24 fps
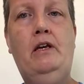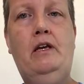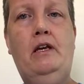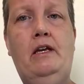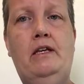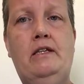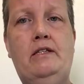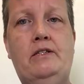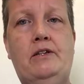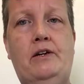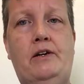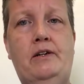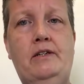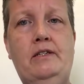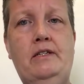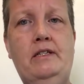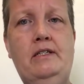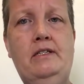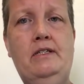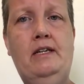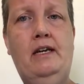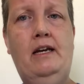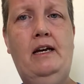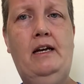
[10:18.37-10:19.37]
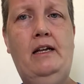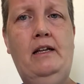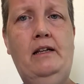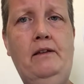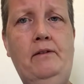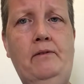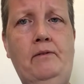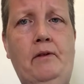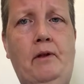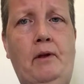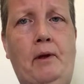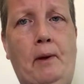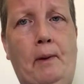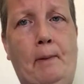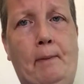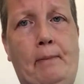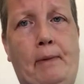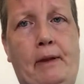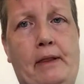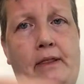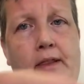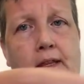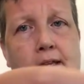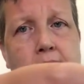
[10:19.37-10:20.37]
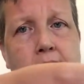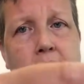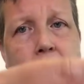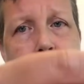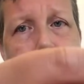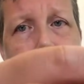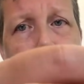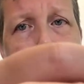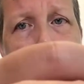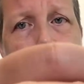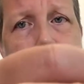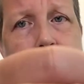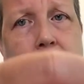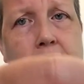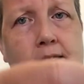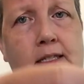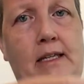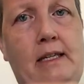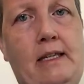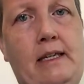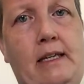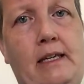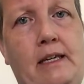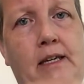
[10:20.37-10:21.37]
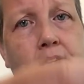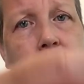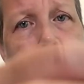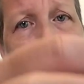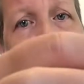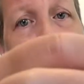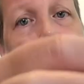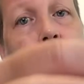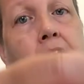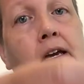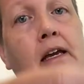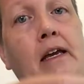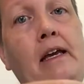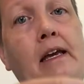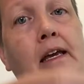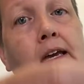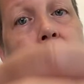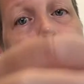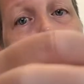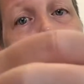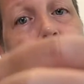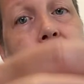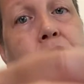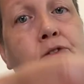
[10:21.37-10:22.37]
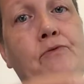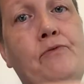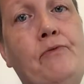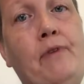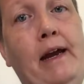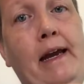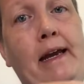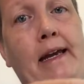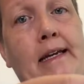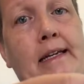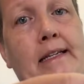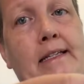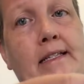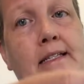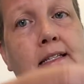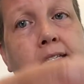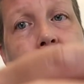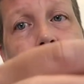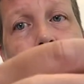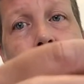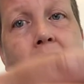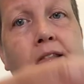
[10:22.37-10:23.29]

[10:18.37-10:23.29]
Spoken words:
It's hard to tell, but this plastic here, it's raised.